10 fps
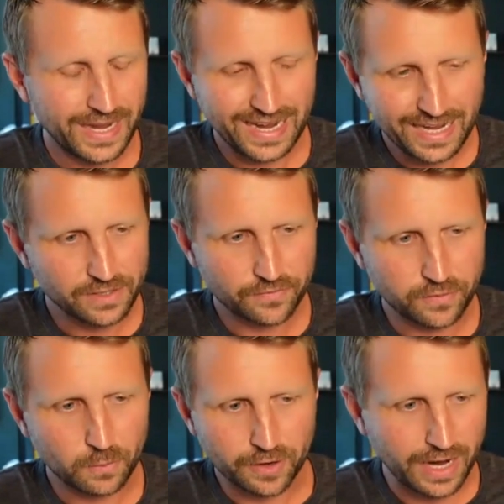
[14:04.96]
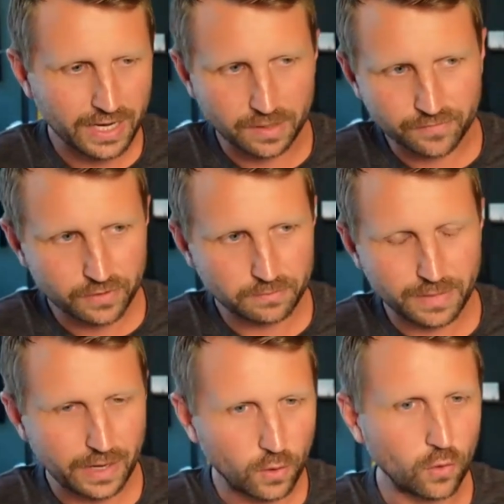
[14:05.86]
And from where I come from,
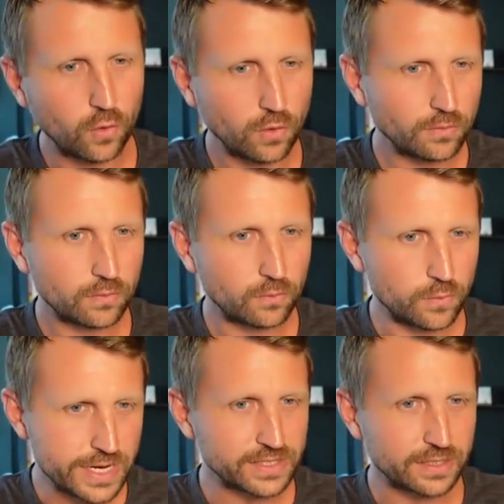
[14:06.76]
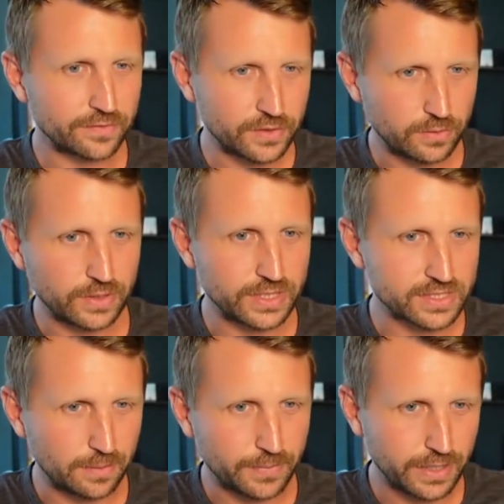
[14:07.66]
my whole reason for doing this
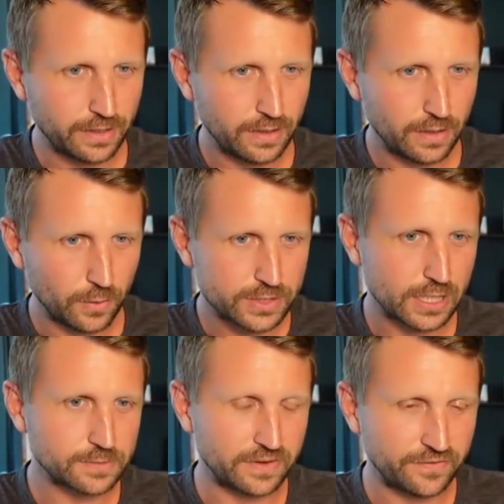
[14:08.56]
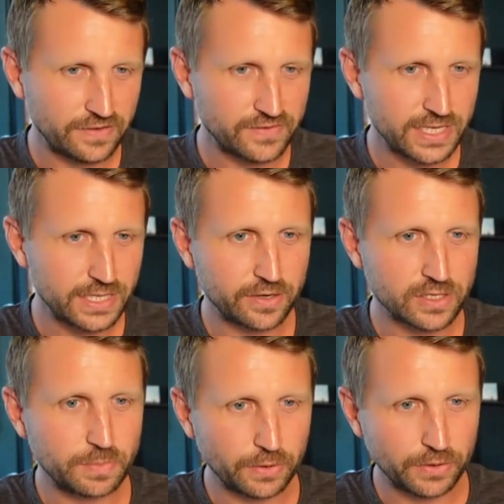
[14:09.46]
company was I spent 15
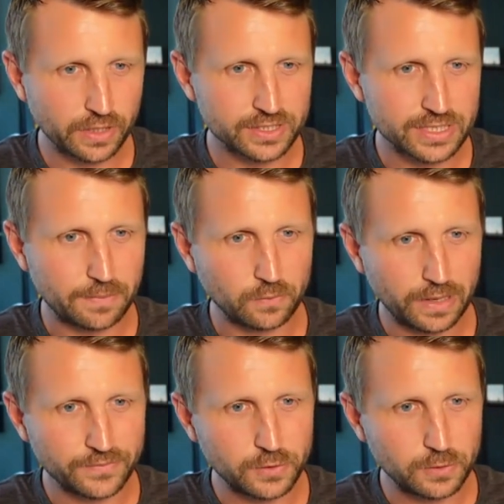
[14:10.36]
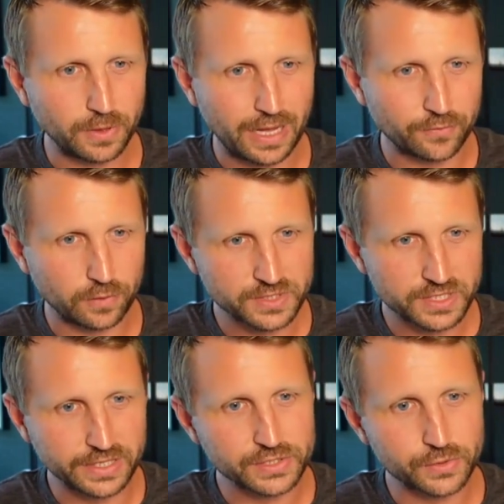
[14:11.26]
years building on top of Web 2 platforms,
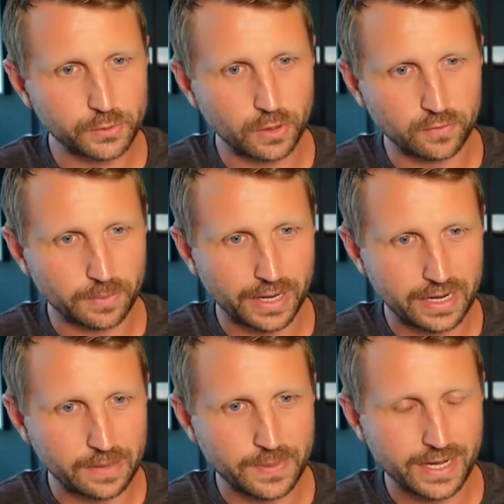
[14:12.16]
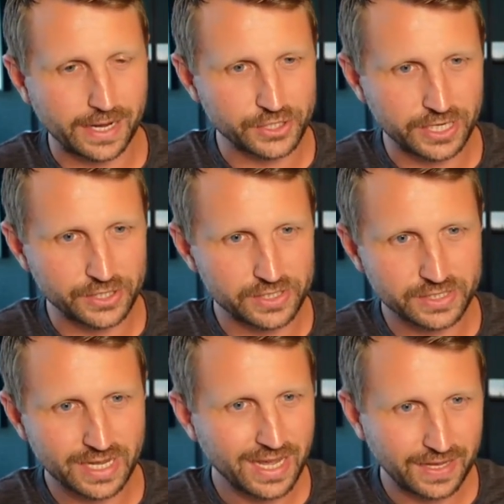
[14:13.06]
getting screwed over by API
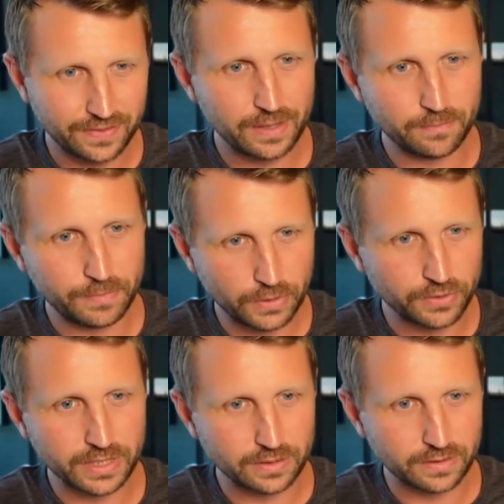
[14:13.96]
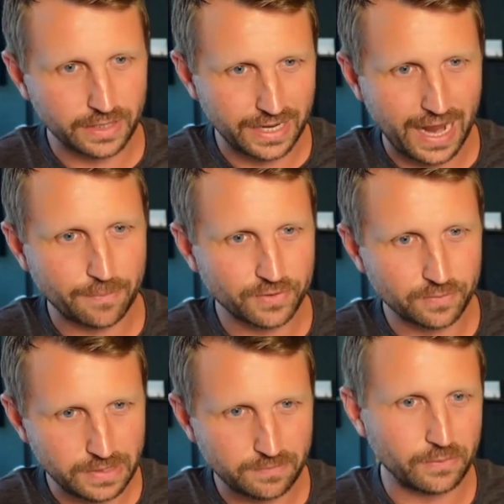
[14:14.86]
changes, and then building an app to
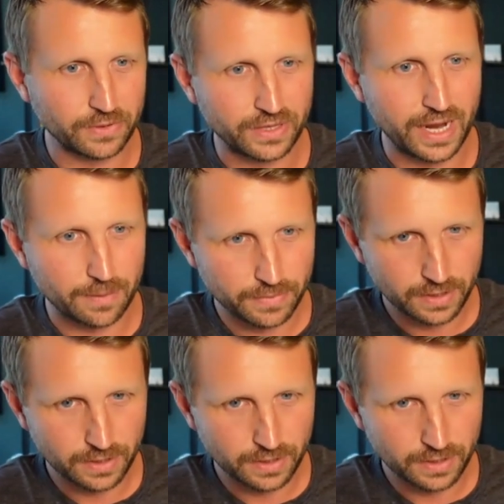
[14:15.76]
beat me with an app.